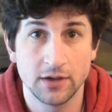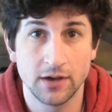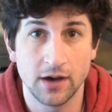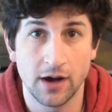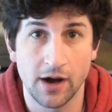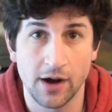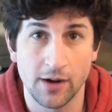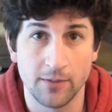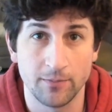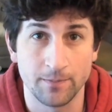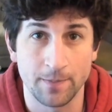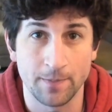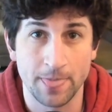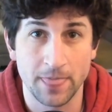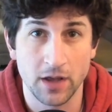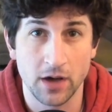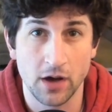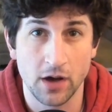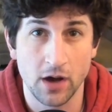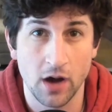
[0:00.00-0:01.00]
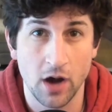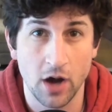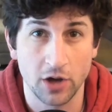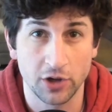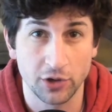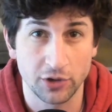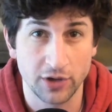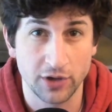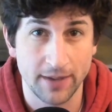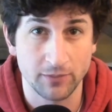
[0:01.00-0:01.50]
A
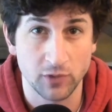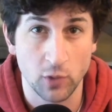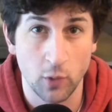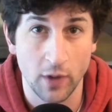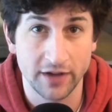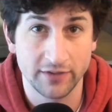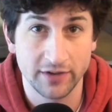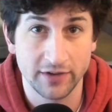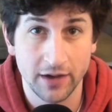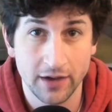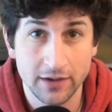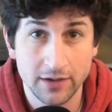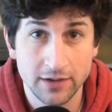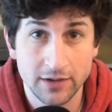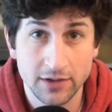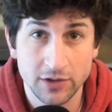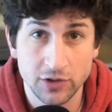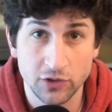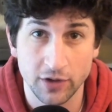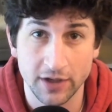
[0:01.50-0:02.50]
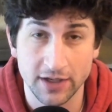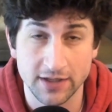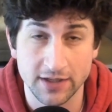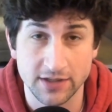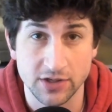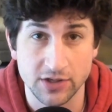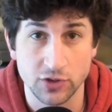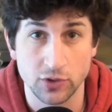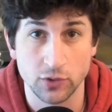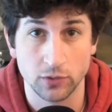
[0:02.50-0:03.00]
girl named Cueva created
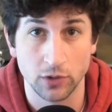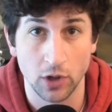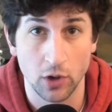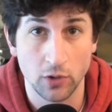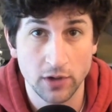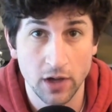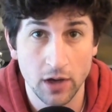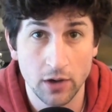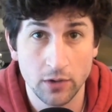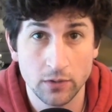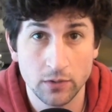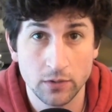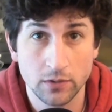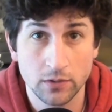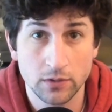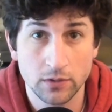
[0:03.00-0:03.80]
us a new logo.